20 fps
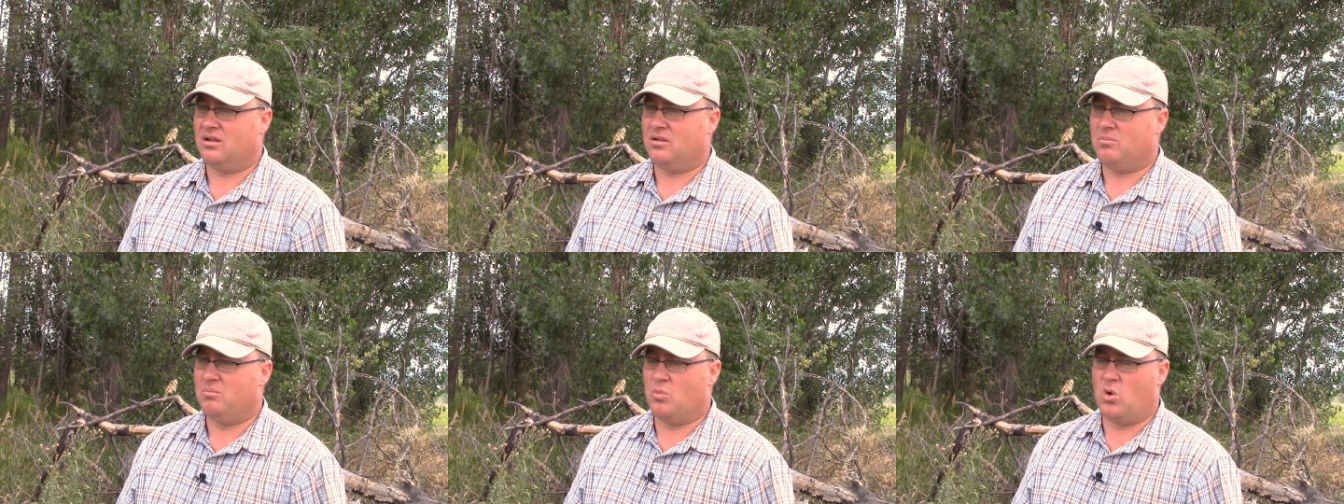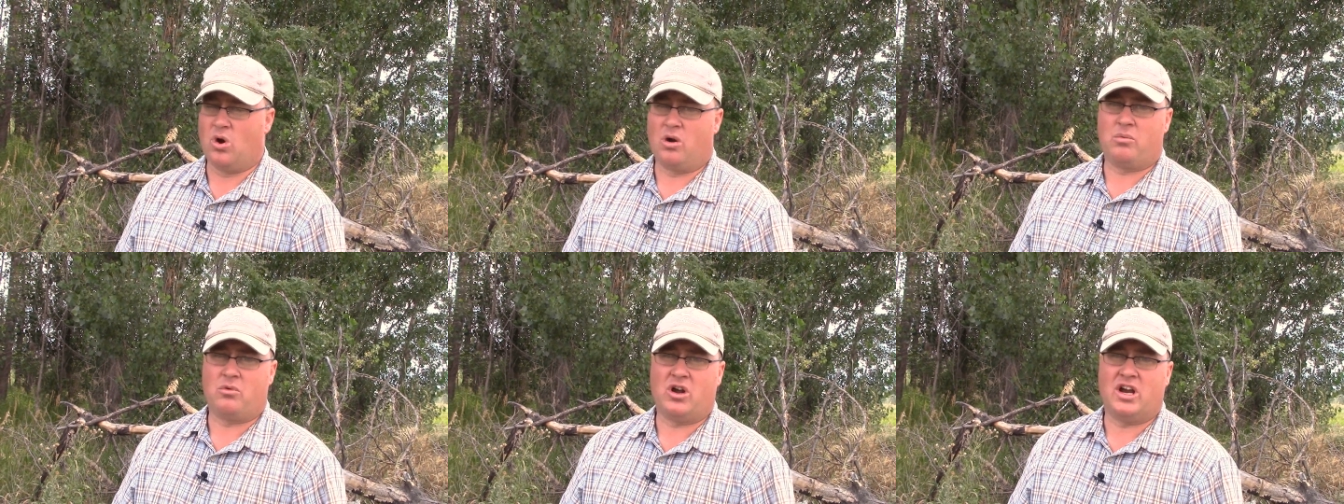
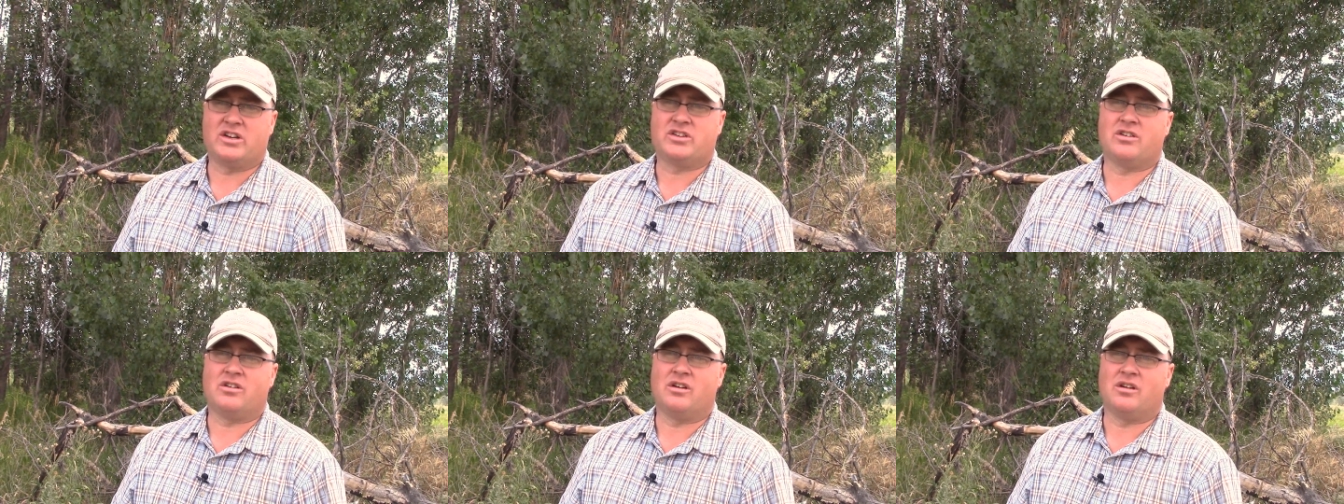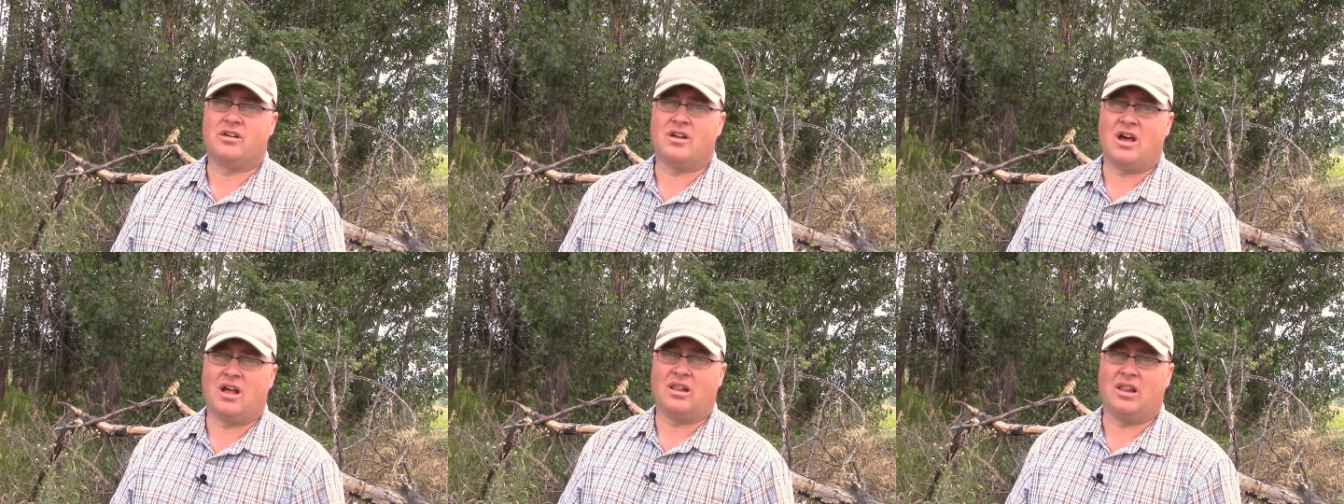more pressure,
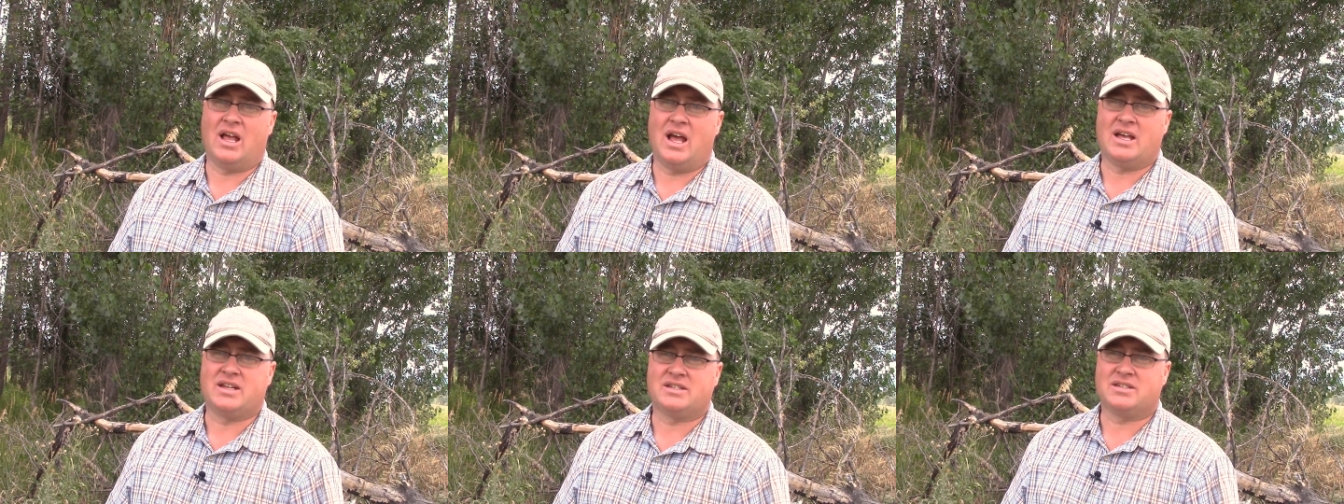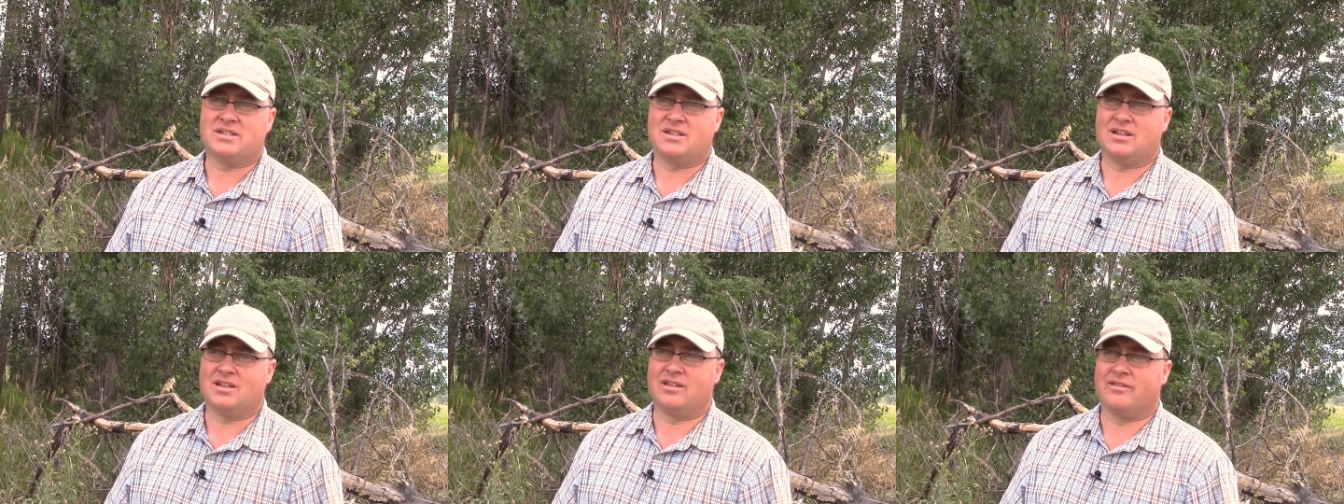not
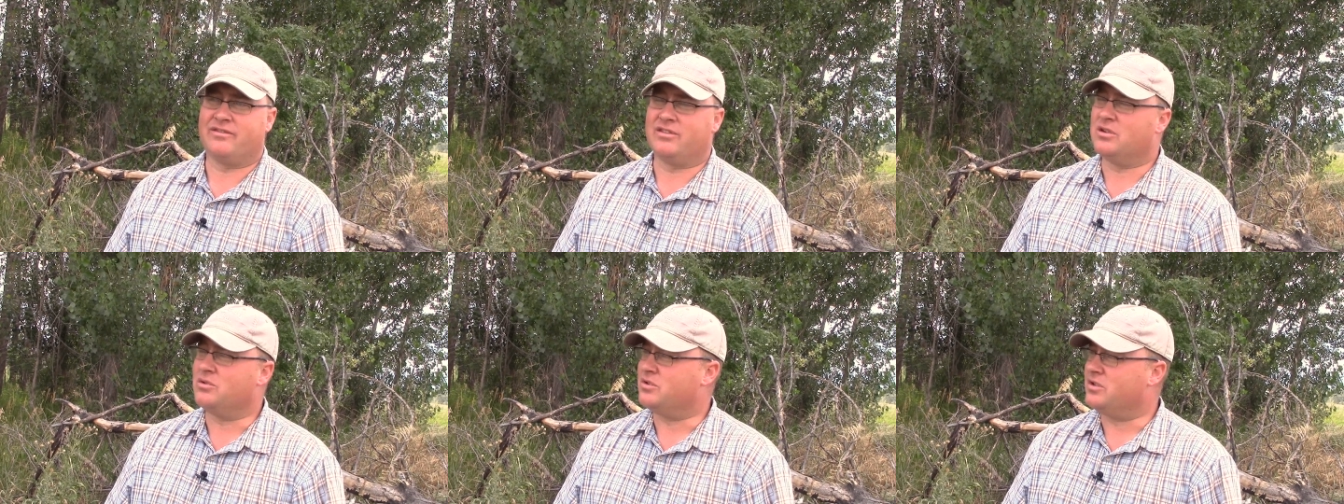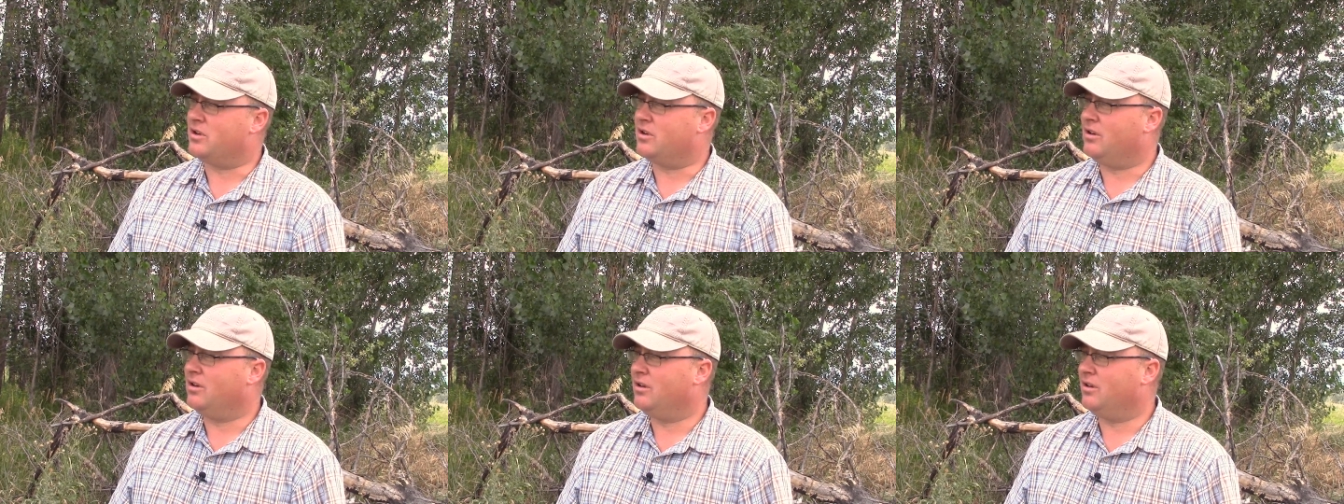less, in the
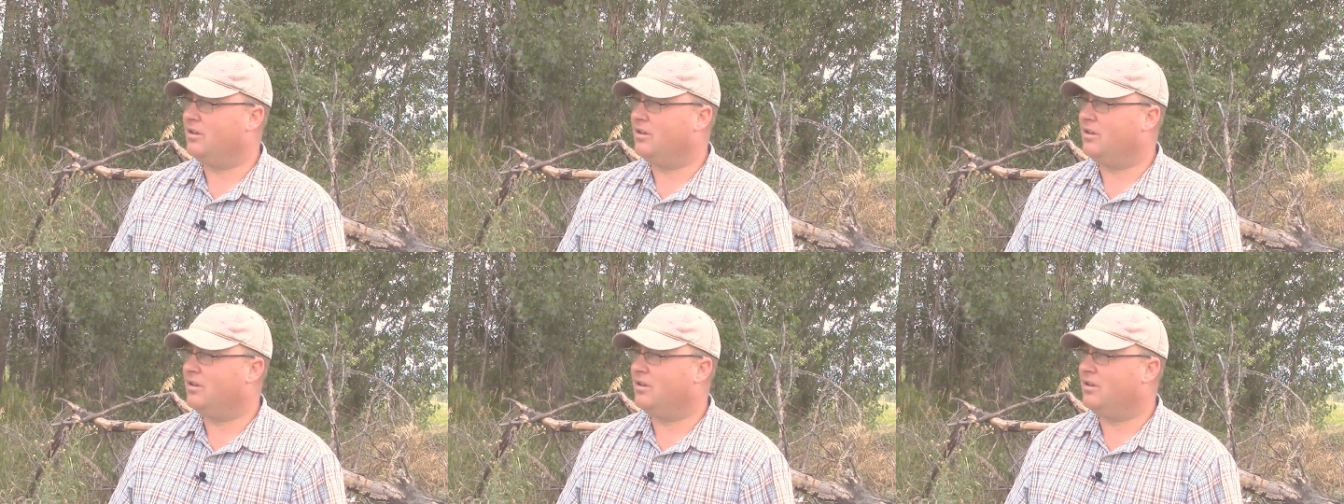future.